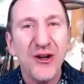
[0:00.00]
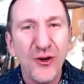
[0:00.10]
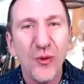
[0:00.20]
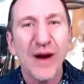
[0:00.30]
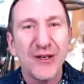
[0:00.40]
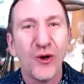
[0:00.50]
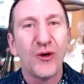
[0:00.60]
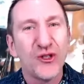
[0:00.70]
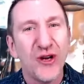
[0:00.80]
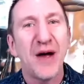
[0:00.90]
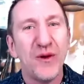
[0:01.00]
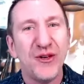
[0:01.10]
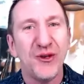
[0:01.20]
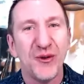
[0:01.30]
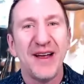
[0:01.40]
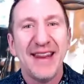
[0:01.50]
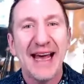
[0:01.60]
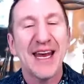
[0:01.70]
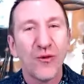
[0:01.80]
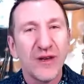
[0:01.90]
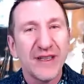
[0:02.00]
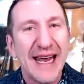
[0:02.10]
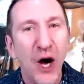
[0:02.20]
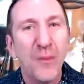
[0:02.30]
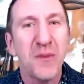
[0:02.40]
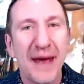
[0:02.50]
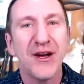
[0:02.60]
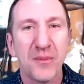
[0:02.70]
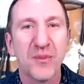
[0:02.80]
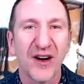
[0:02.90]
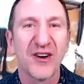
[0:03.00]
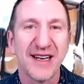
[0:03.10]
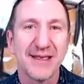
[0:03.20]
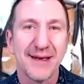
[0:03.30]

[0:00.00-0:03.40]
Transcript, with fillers: do what I told you I would do. That can really help you make good progress.